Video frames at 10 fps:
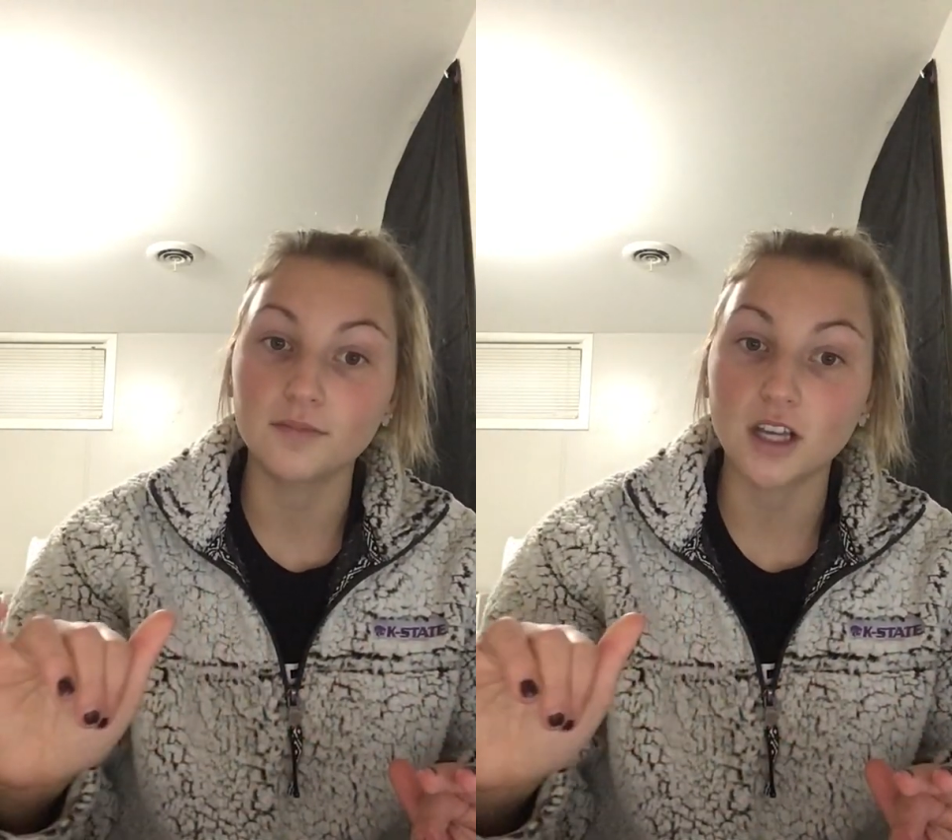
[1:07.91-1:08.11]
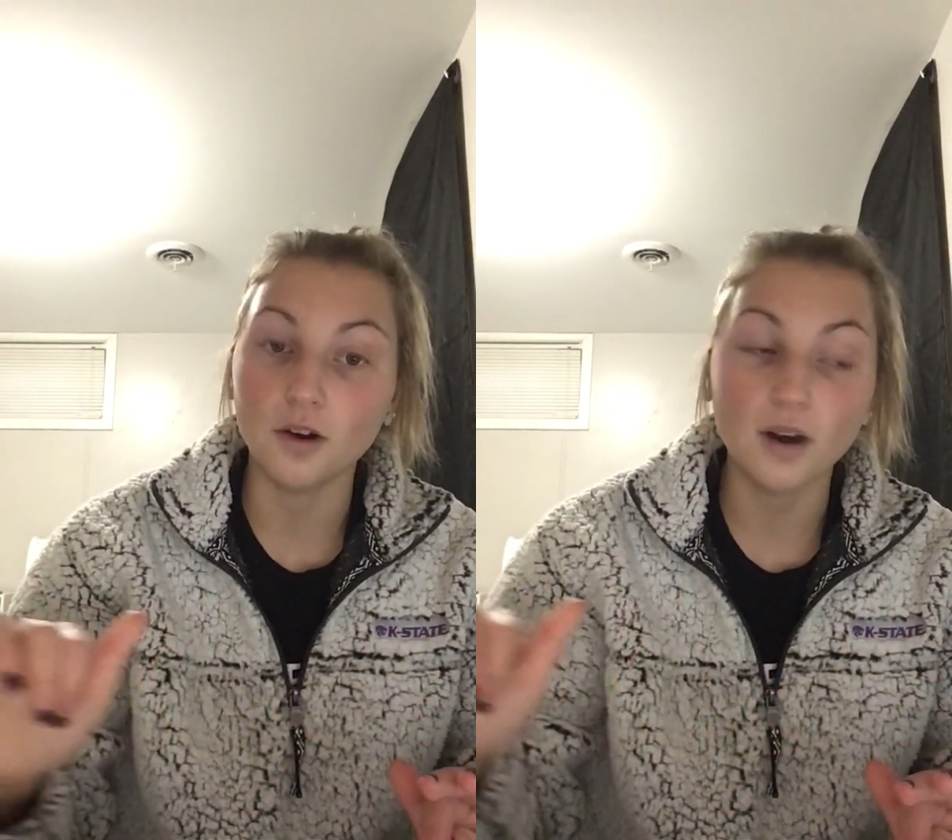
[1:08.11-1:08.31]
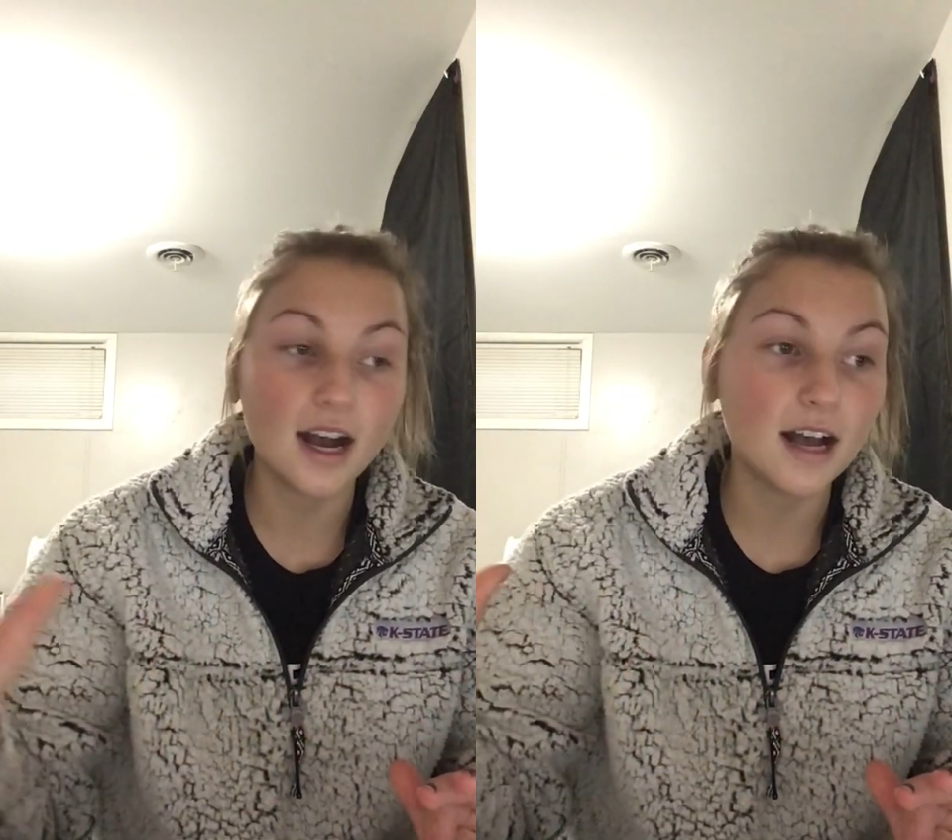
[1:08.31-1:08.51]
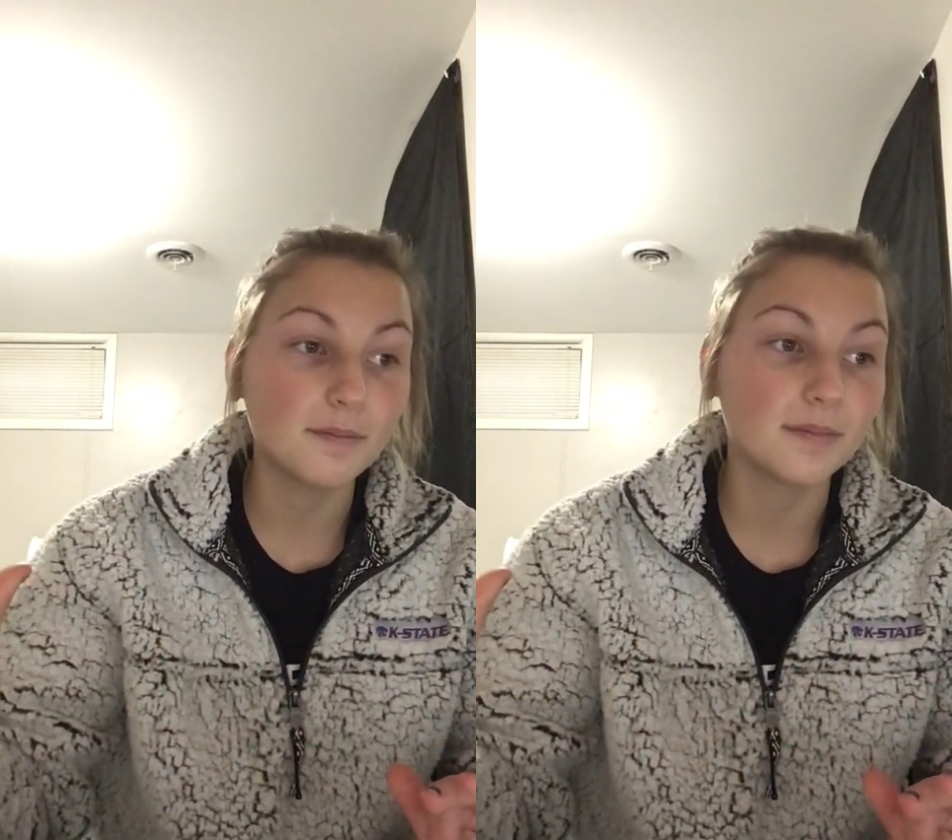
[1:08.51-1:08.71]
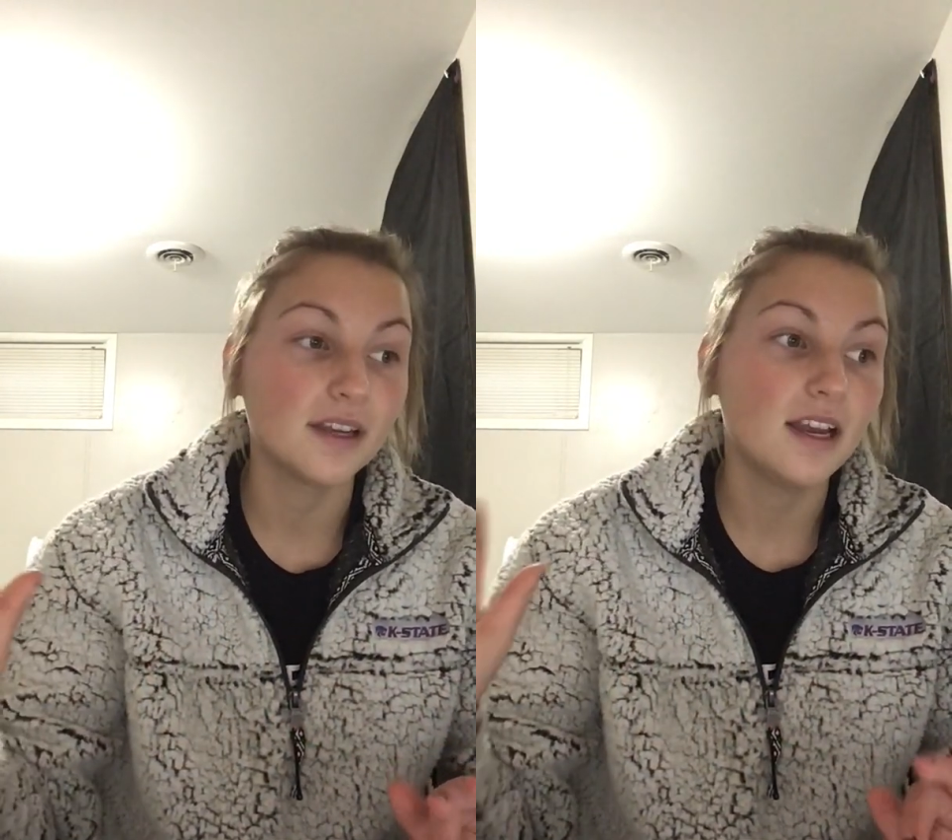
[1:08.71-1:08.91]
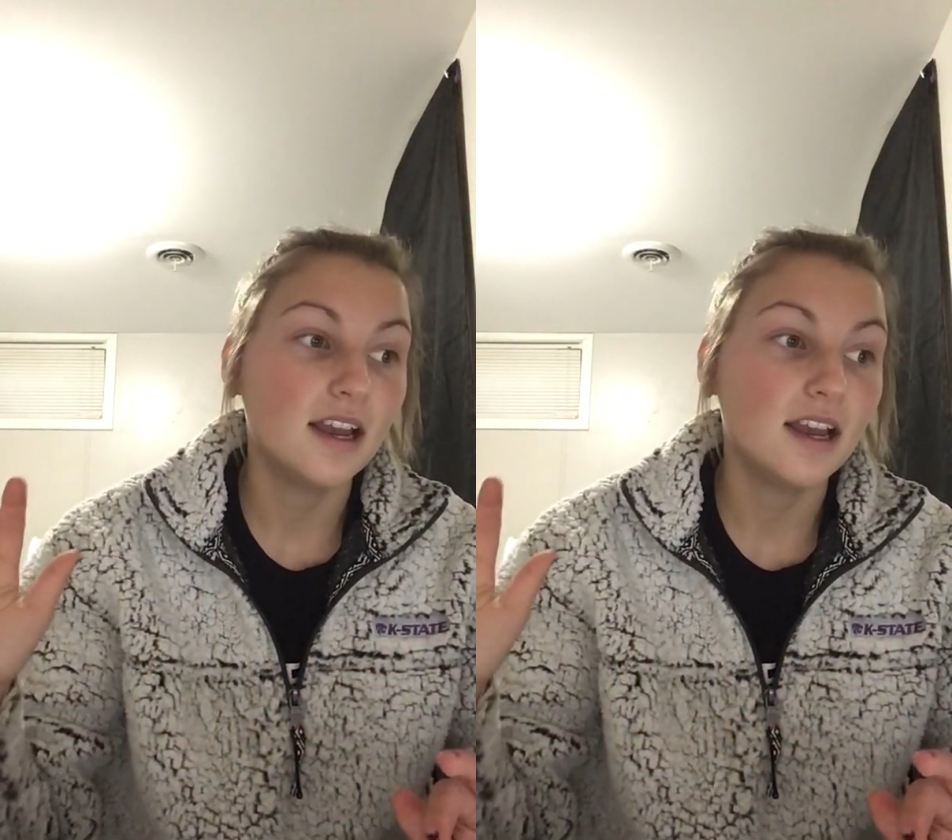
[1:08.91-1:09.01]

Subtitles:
go up,